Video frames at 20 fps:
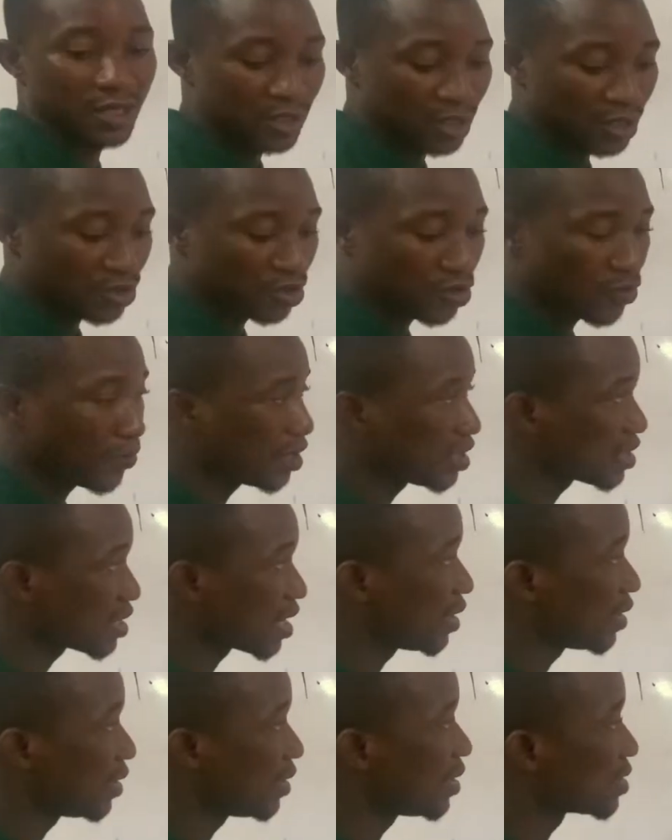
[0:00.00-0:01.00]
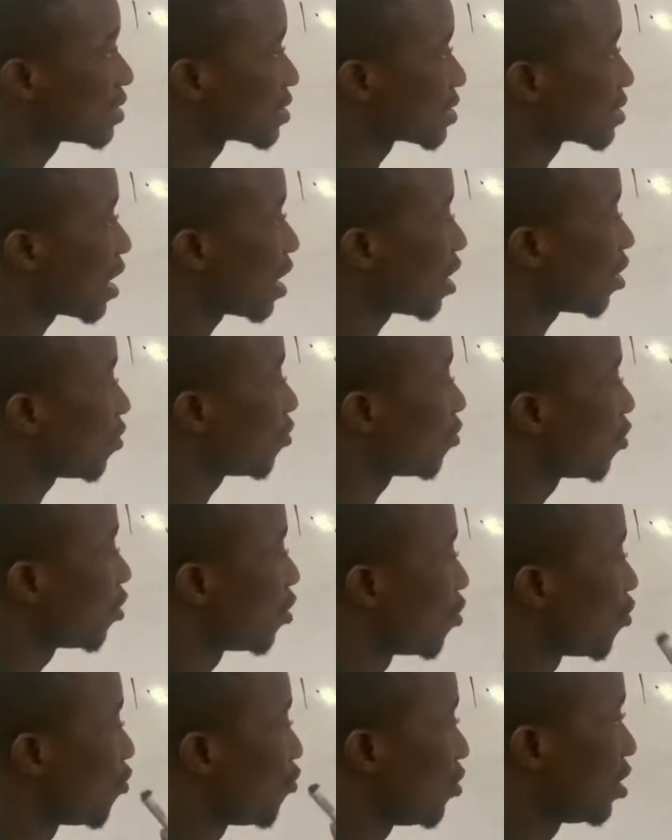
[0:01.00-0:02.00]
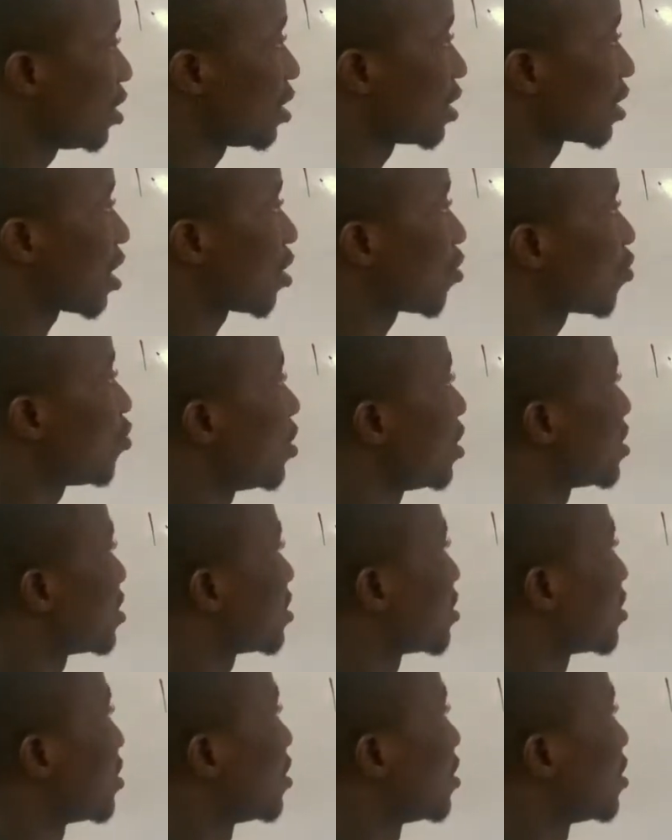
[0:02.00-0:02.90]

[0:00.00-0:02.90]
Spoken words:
So basically, this is how we calculate